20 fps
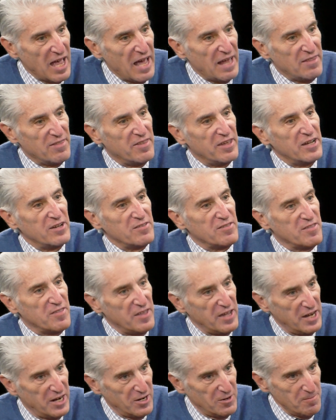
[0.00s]
And they're
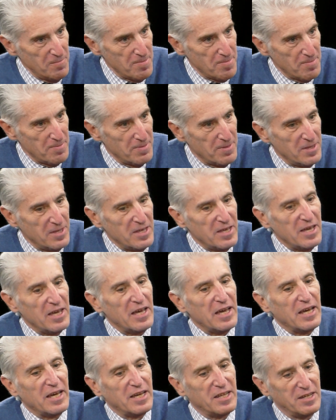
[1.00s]
there
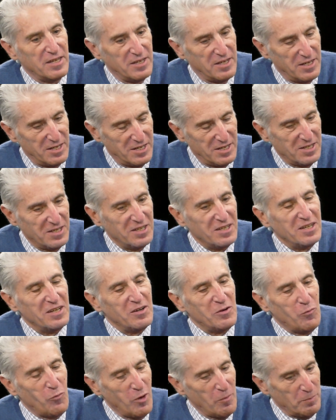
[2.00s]
and uh,
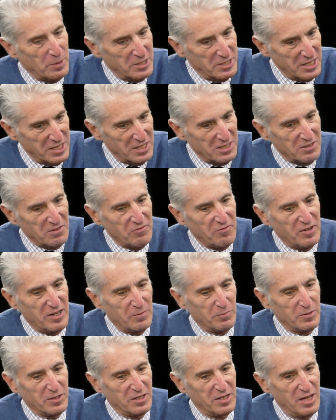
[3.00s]
one particular
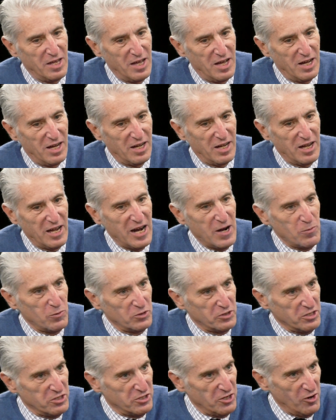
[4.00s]
family, uh, Harold and